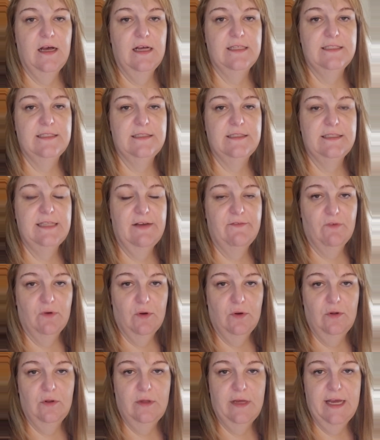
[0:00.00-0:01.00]

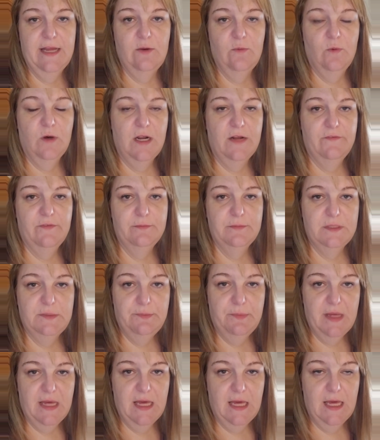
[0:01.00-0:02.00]
several, and one of them's
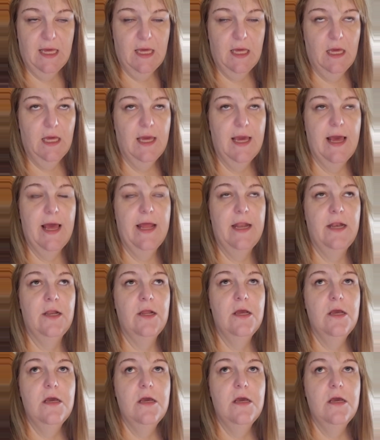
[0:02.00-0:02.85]
big, and